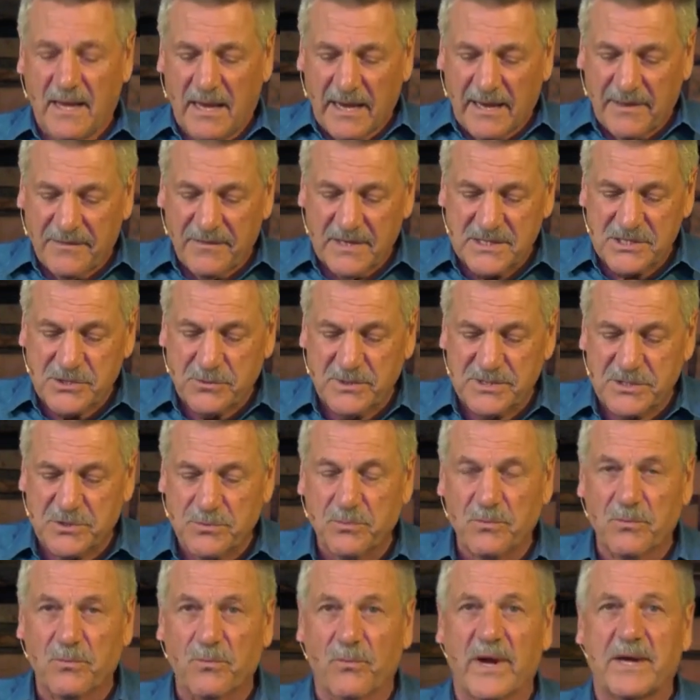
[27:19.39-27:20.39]
And this
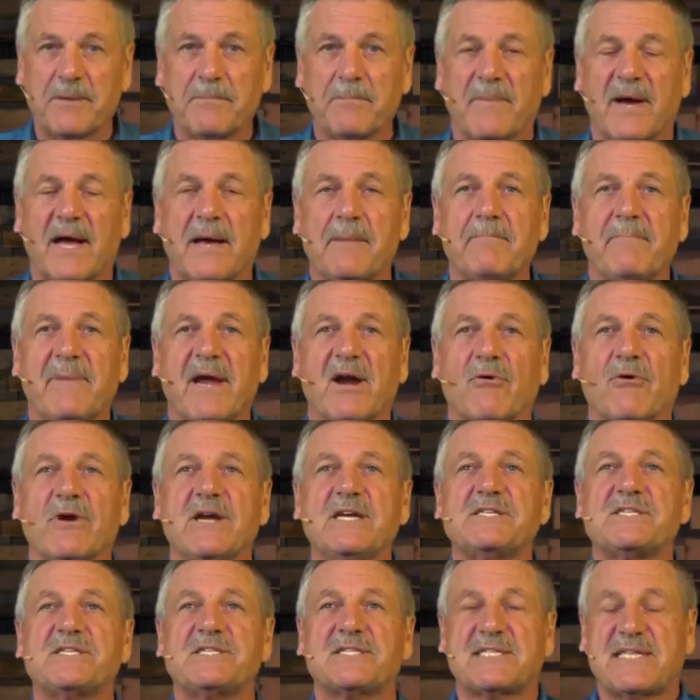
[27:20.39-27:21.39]
was written by
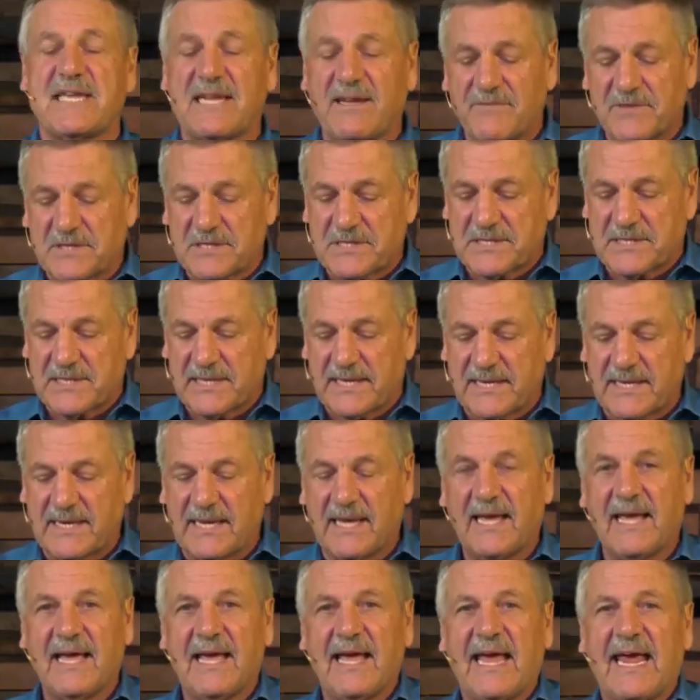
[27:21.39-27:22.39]
Mary
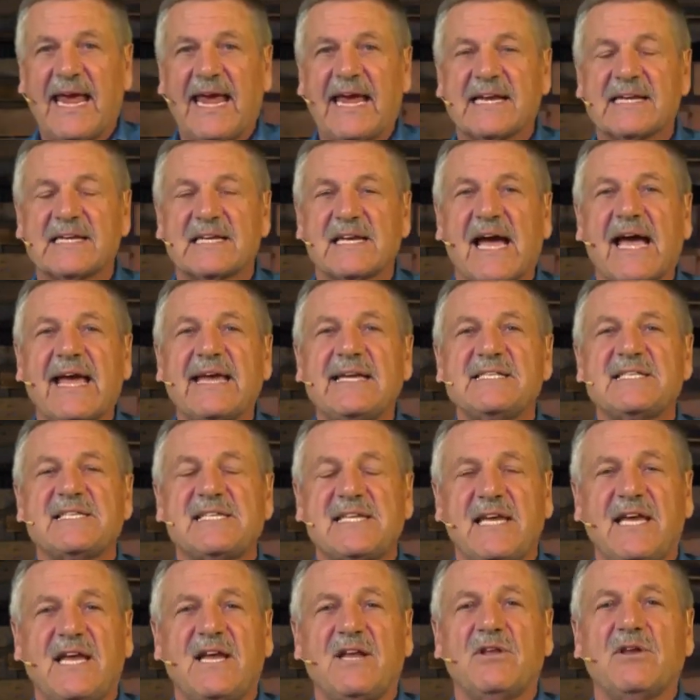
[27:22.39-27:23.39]
Stevenson in
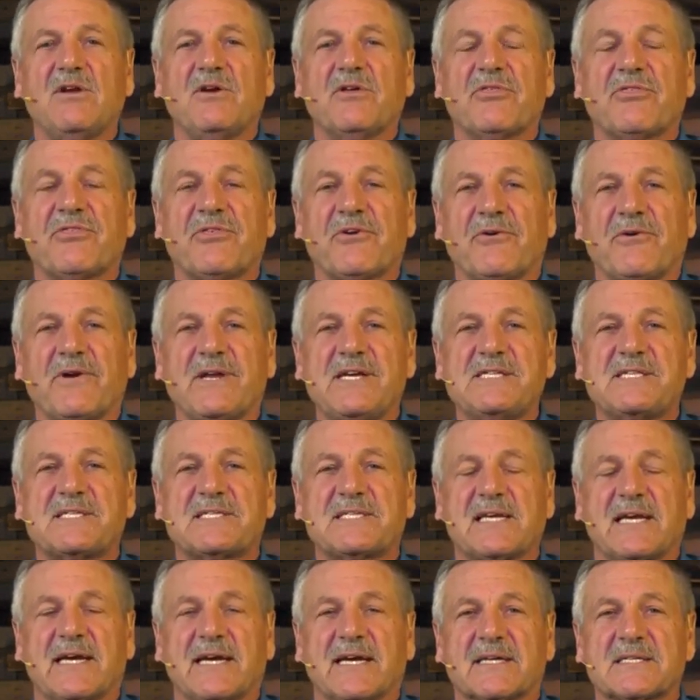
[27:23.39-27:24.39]

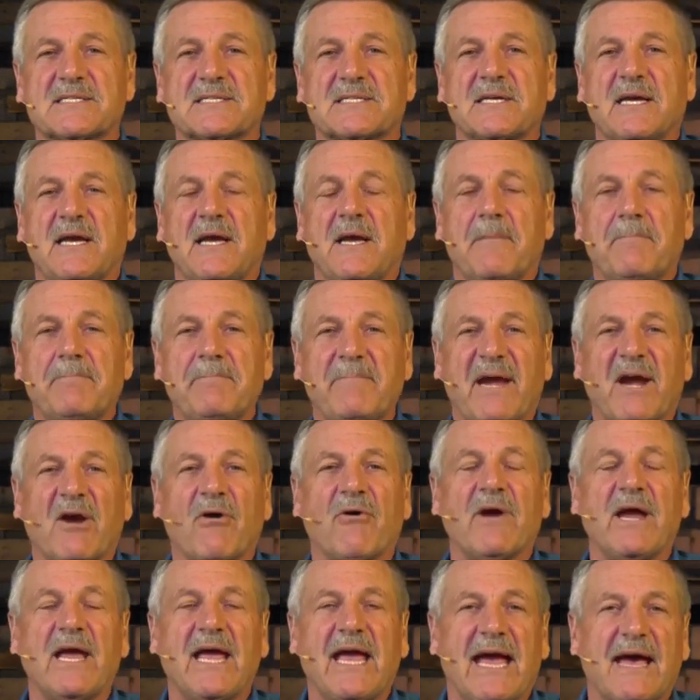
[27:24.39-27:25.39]
1936,
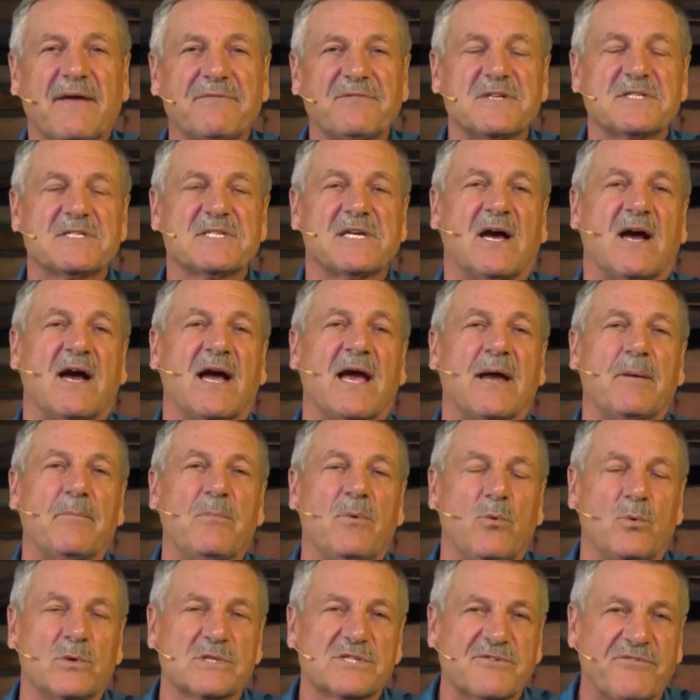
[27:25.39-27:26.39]
Mary at the
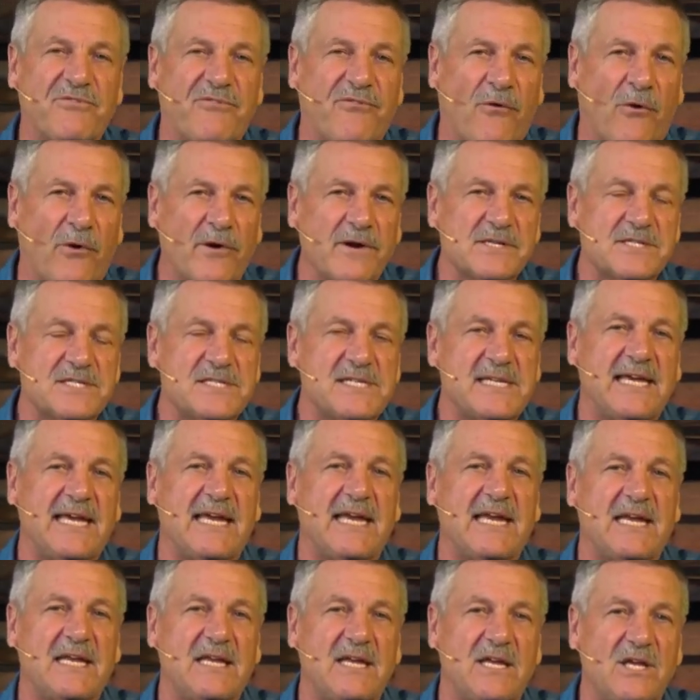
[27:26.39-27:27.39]
time was
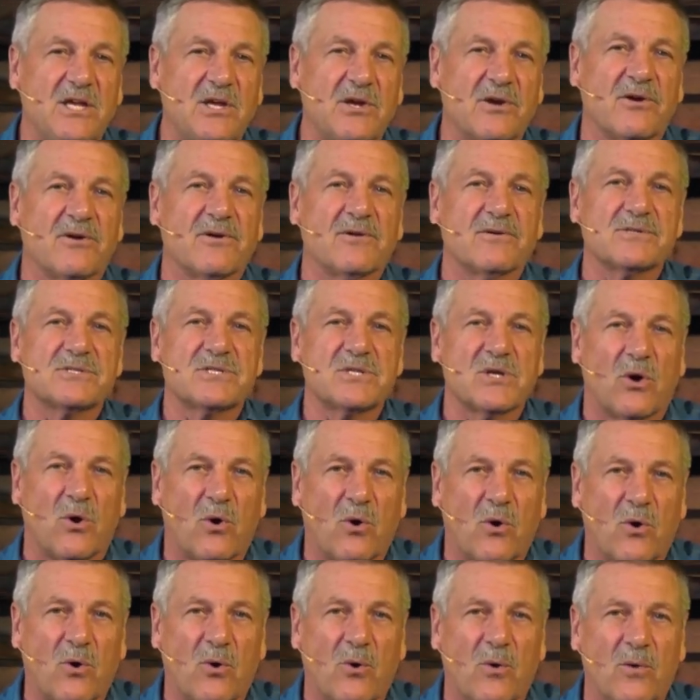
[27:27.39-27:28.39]
14 years
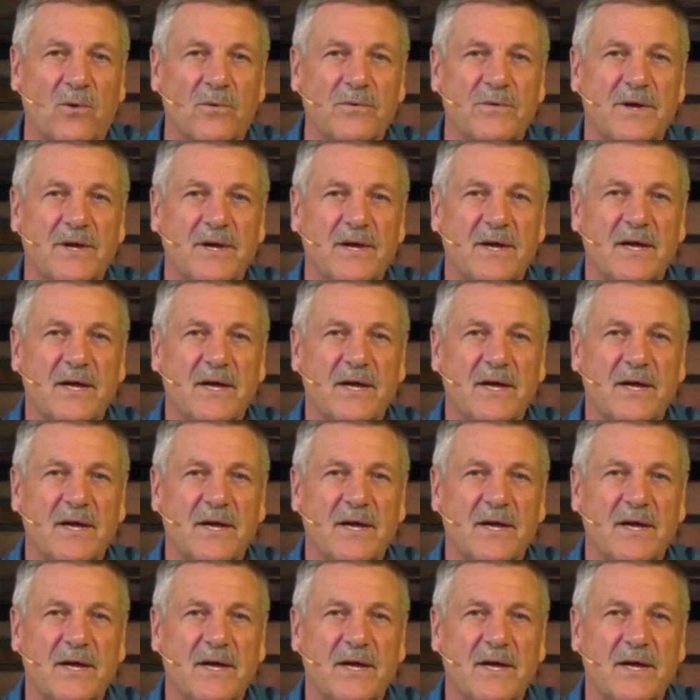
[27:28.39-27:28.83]
old.